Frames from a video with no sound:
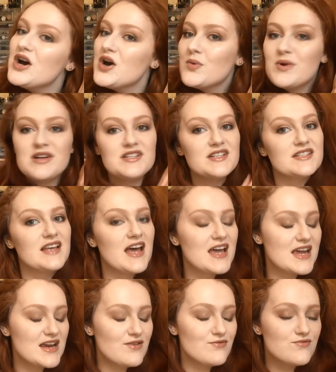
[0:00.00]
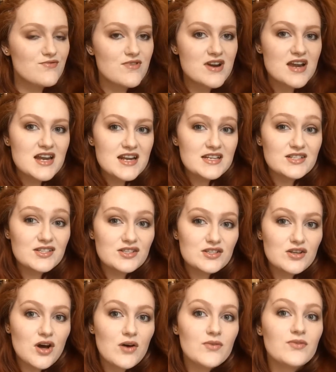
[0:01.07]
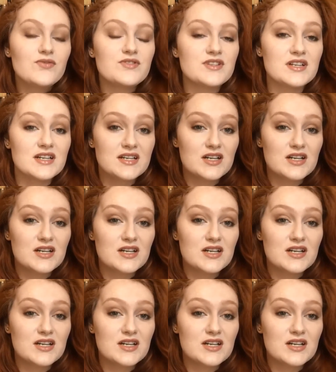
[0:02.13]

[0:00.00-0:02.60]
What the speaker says: which is a really soft,